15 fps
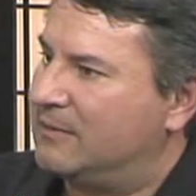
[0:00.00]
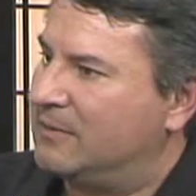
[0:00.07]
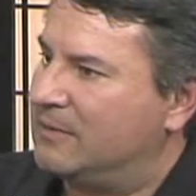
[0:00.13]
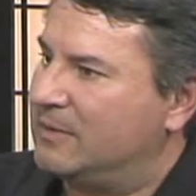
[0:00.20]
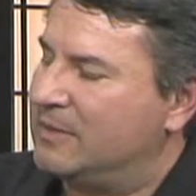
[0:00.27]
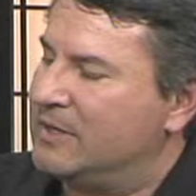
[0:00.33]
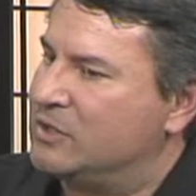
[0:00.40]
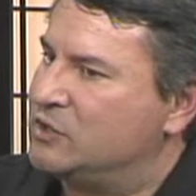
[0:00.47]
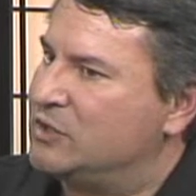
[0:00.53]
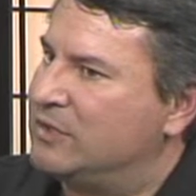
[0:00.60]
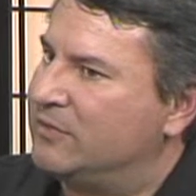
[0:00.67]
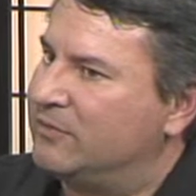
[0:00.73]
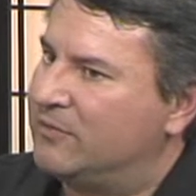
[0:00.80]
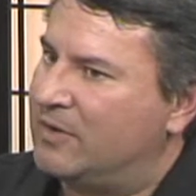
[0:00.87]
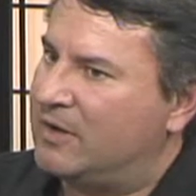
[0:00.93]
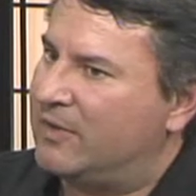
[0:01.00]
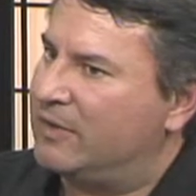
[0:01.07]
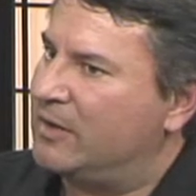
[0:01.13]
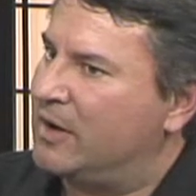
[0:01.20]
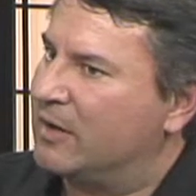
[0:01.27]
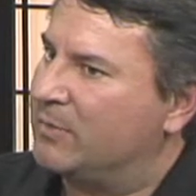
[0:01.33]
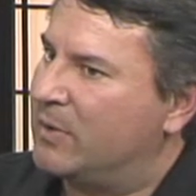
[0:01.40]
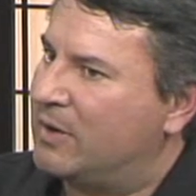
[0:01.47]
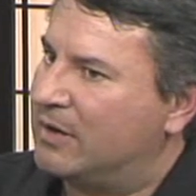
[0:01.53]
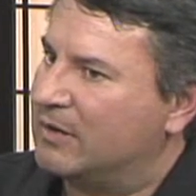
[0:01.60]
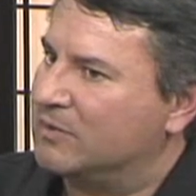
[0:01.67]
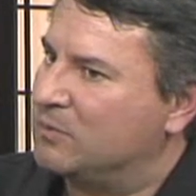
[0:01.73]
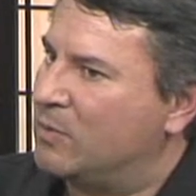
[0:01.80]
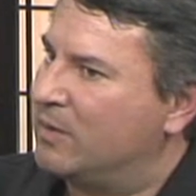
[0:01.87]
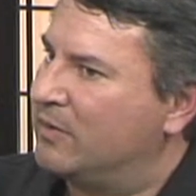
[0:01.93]
initiative on the dog park
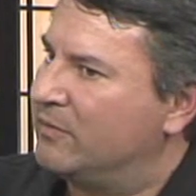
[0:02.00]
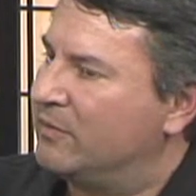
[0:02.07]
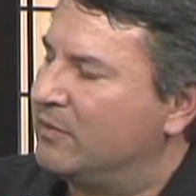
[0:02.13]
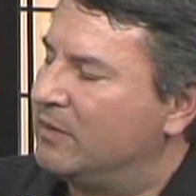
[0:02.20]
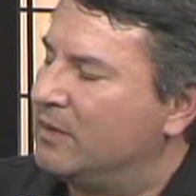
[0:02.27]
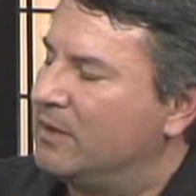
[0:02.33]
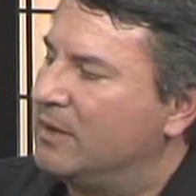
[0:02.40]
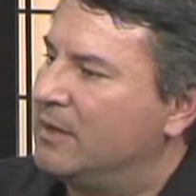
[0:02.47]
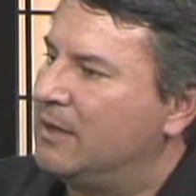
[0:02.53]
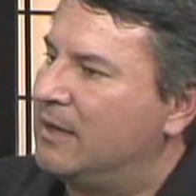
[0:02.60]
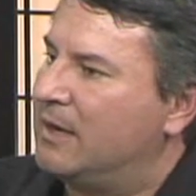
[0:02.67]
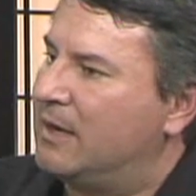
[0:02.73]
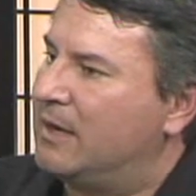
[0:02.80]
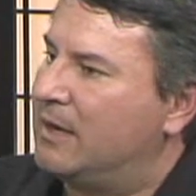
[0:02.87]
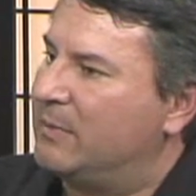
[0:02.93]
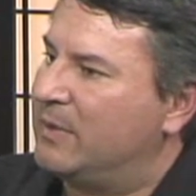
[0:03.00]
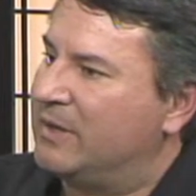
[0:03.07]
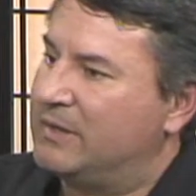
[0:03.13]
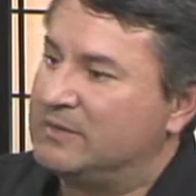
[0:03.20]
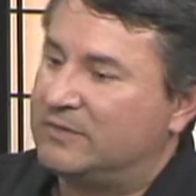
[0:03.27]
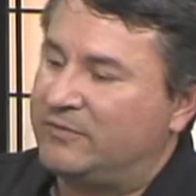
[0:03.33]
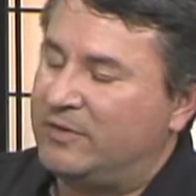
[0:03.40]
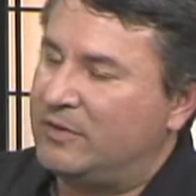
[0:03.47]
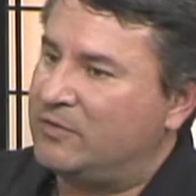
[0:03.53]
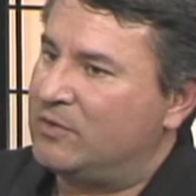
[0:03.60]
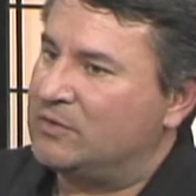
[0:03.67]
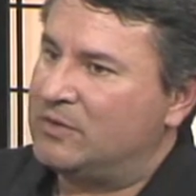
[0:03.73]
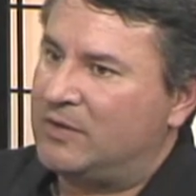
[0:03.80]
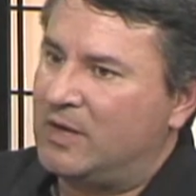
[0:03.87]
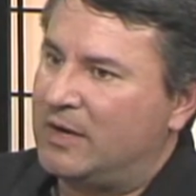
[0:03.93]
is wonderful, and it's a feeder
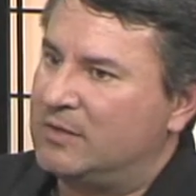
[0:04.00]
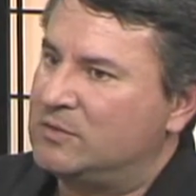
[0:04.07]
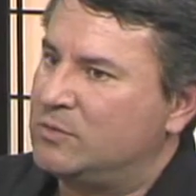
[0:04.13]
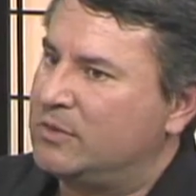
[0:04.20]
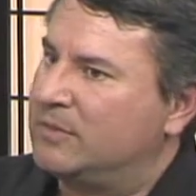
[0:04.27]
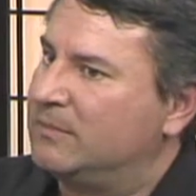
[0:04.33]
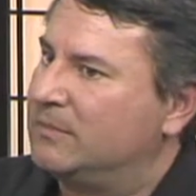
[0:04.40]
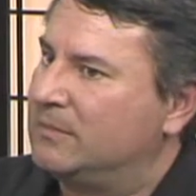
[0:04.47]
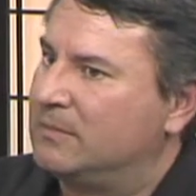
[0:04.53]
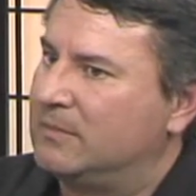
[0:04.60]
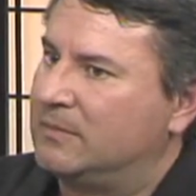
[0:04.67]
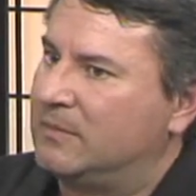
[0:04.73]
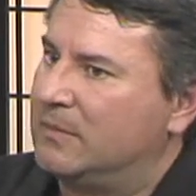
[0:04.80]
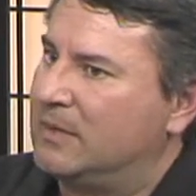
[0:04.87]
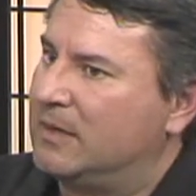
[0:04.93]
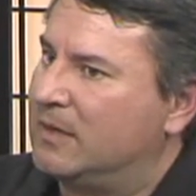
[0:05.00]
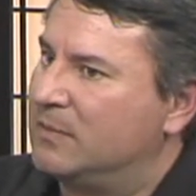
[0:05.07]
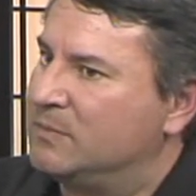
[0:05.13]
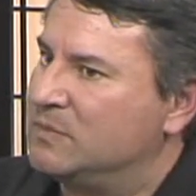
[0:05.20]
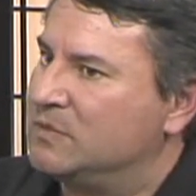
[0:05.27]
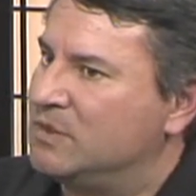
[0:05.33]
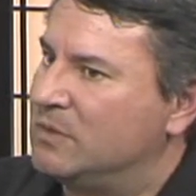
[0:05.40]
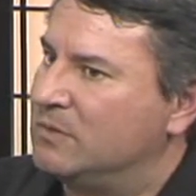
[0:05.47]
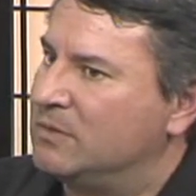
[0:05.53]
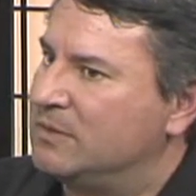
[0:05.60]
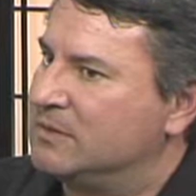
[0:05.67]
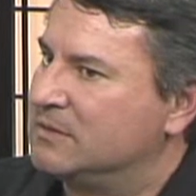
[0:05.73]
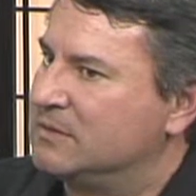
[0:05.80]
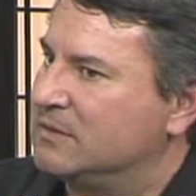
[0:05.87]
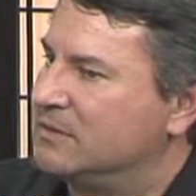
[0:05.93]
road to the auditorium. So
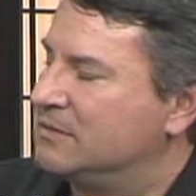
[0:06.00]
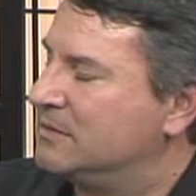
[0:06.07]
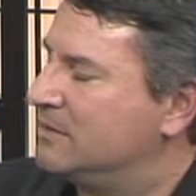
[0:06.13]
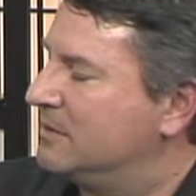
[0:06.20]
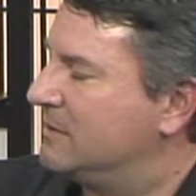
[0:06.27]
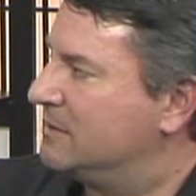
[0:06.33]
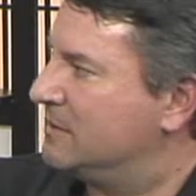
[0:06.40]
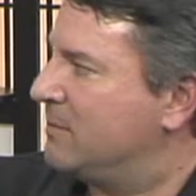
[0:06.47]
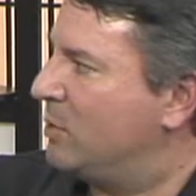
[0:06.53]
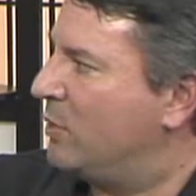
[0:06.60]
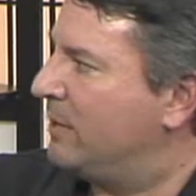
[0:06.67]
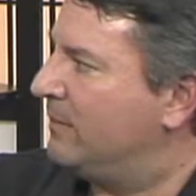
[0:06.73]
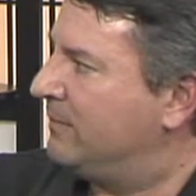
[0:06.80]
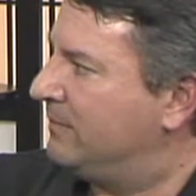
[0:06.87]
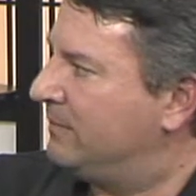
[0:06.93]
it's important.